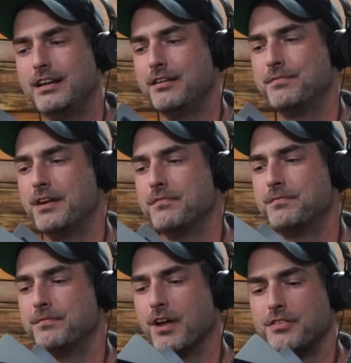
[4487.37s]
If
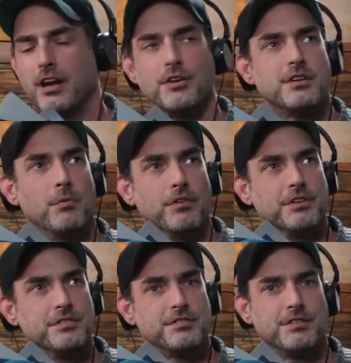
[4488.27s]
nothing else, I want
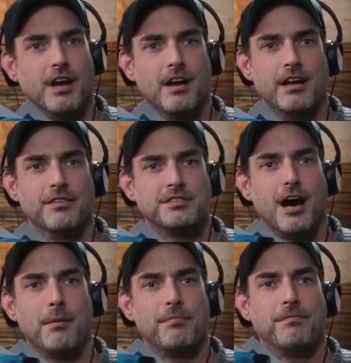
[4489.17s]
this in the
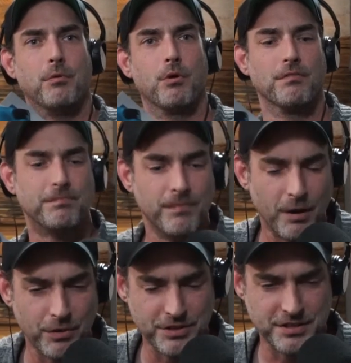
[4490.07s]
top 4.
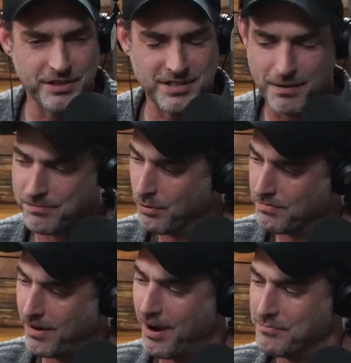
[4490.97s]
I want this in the top 4 or
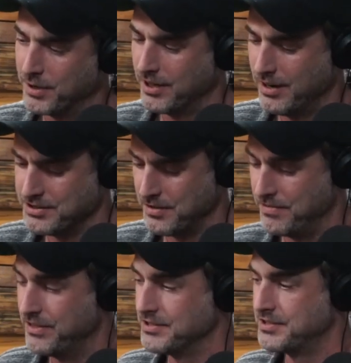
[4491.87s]
5 because of
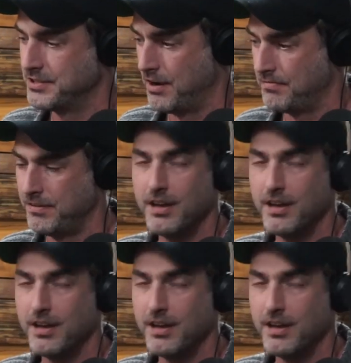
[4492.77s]
this stuff.